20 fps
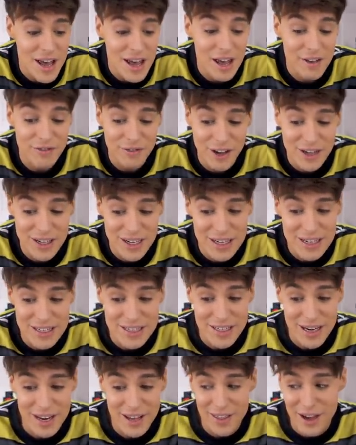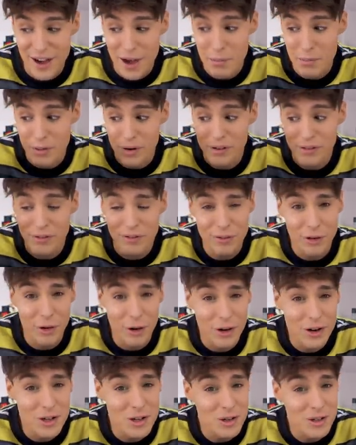if I didn't say that I
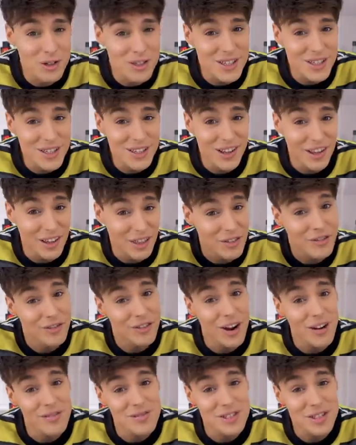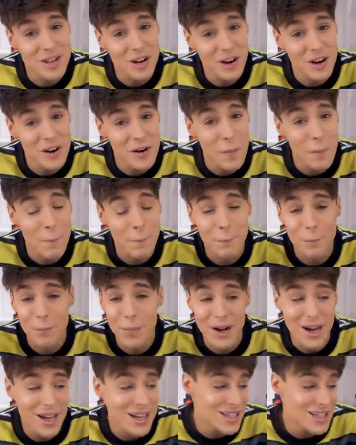preferred using the 5-star, but I